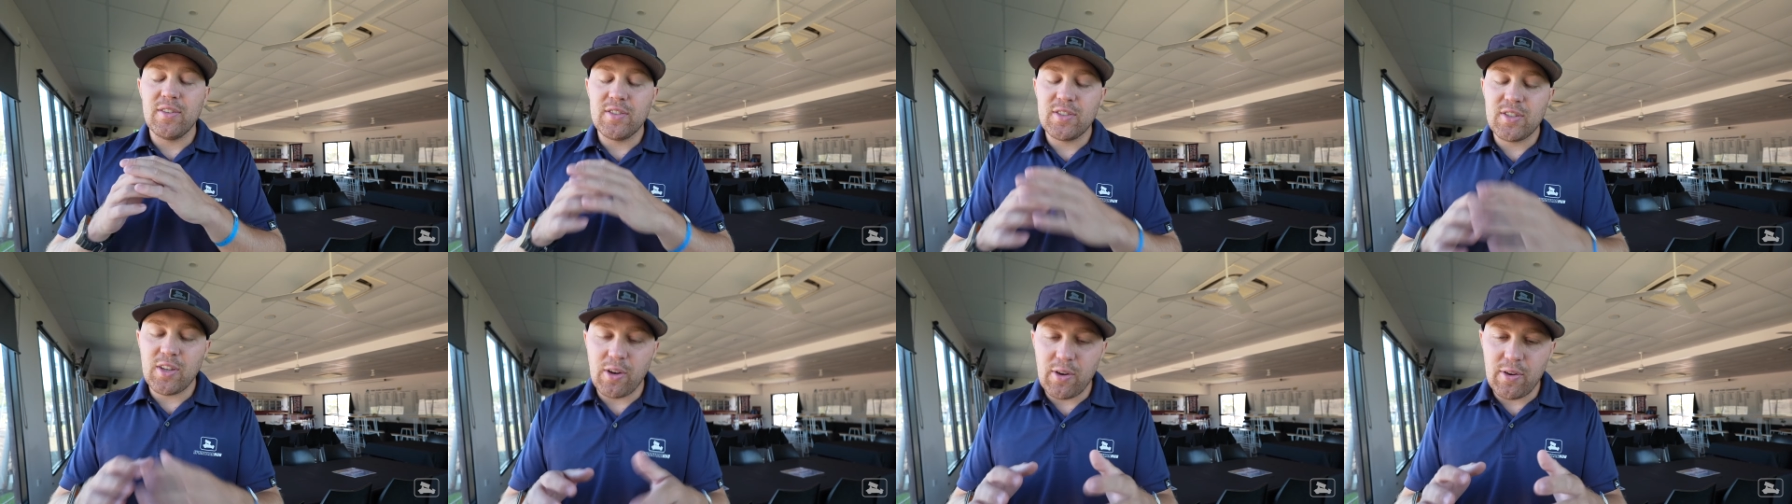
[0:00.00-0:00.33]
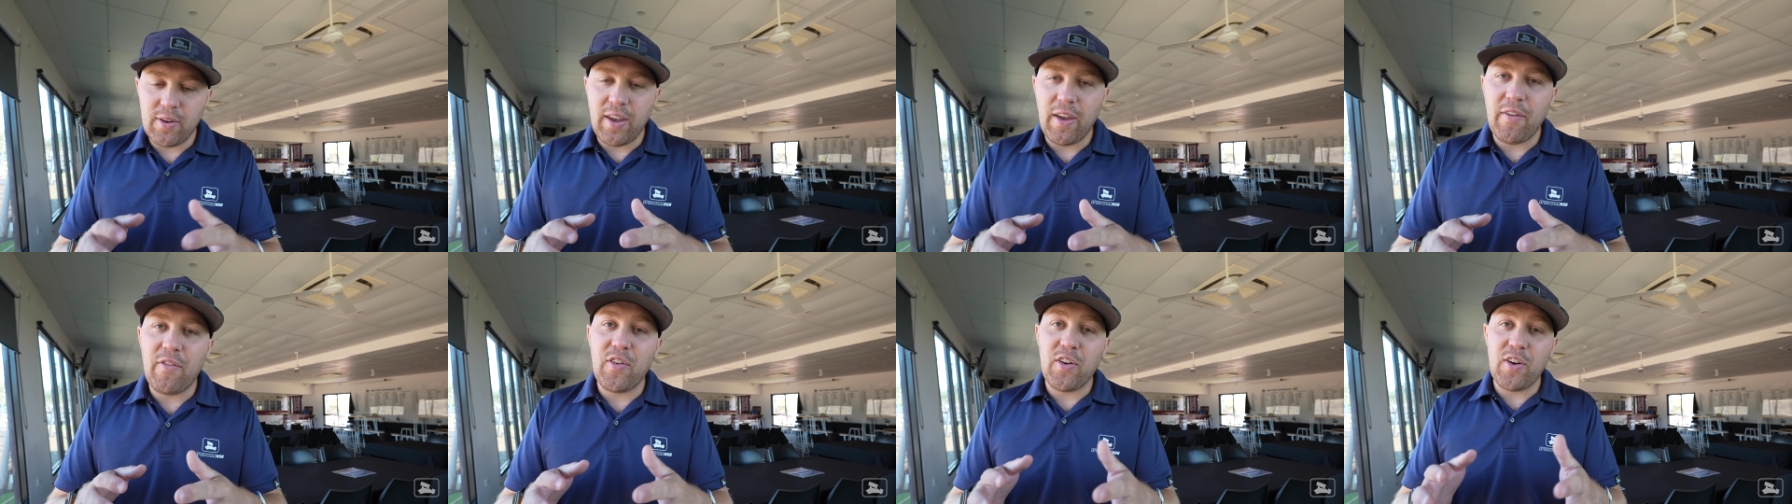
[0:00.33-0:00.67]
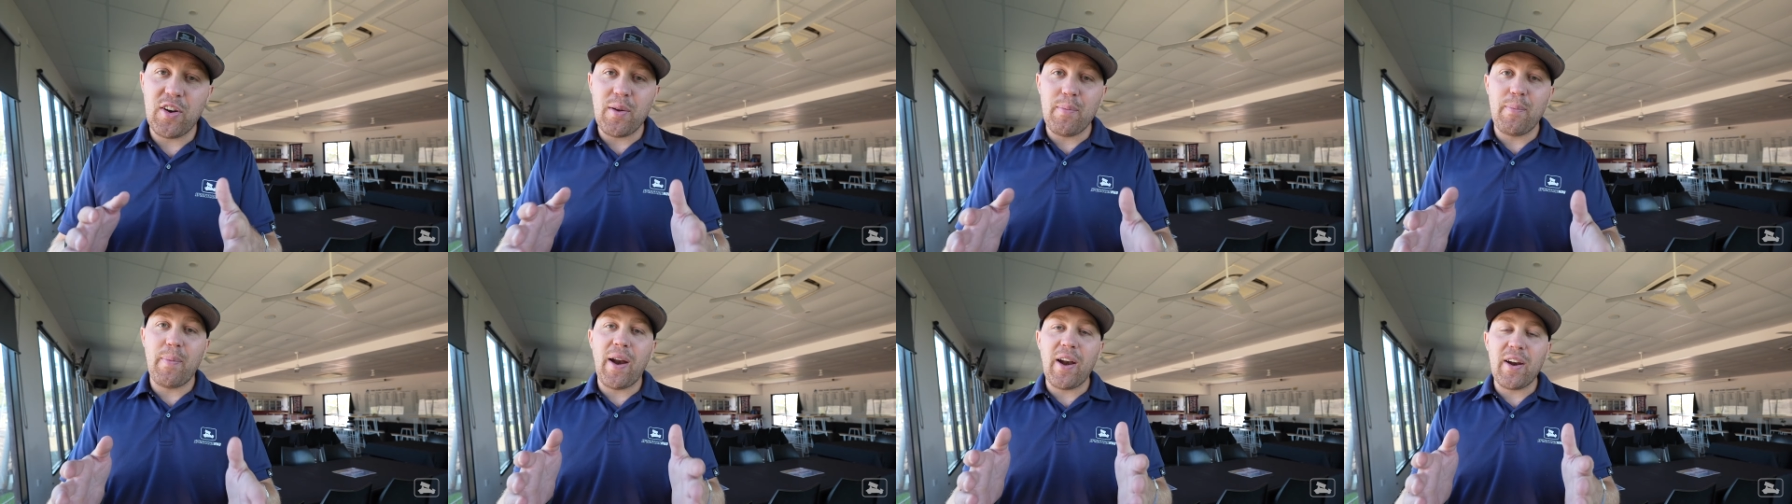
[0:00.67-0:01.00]
So if you're
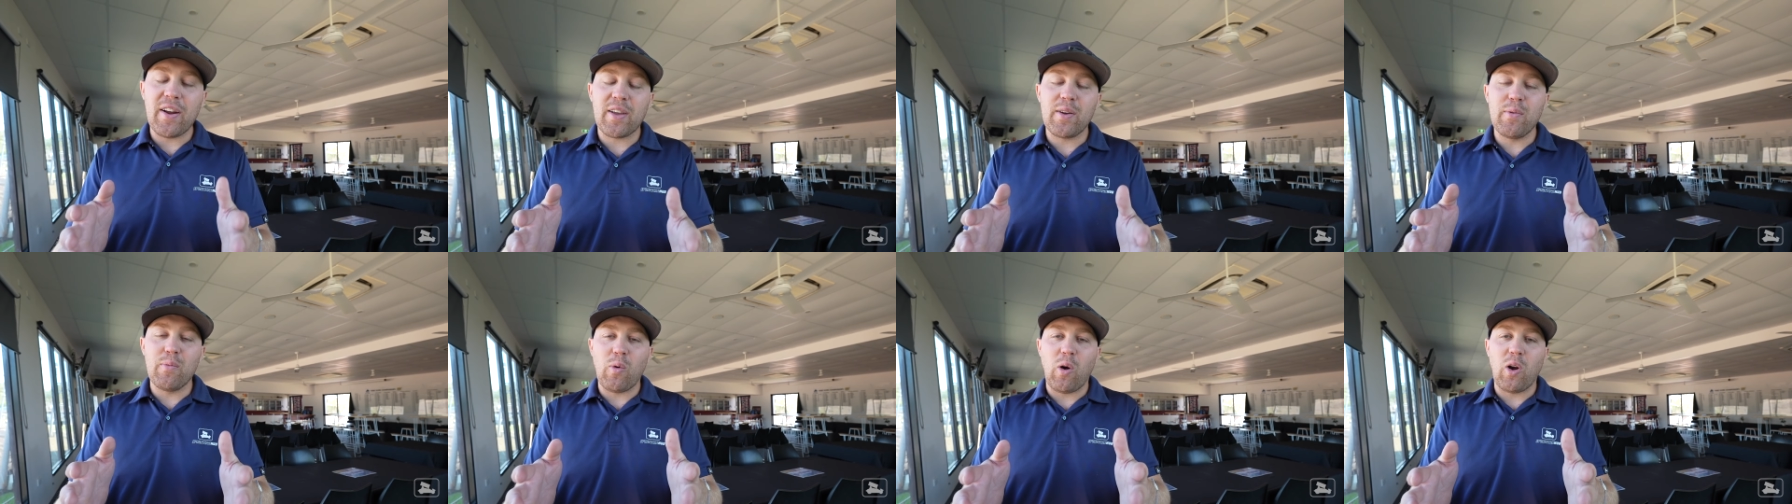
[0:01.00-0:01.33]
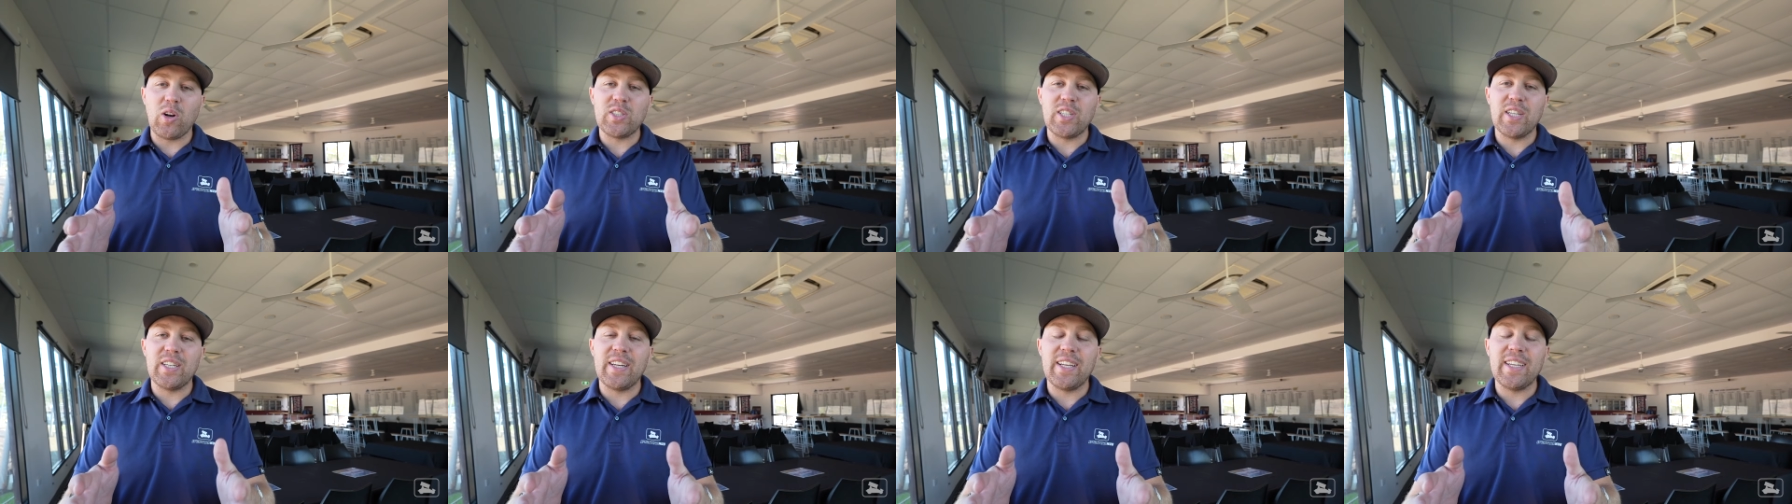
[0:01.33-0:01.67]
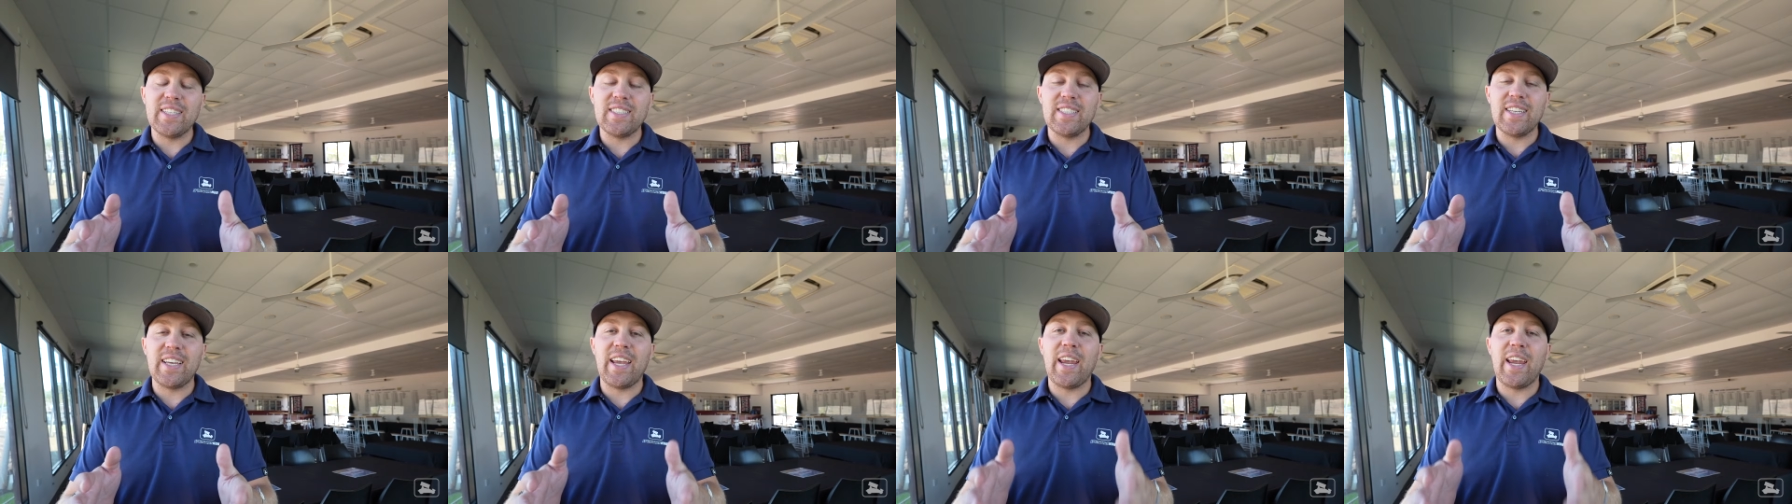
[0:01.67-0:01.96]
an American watching this,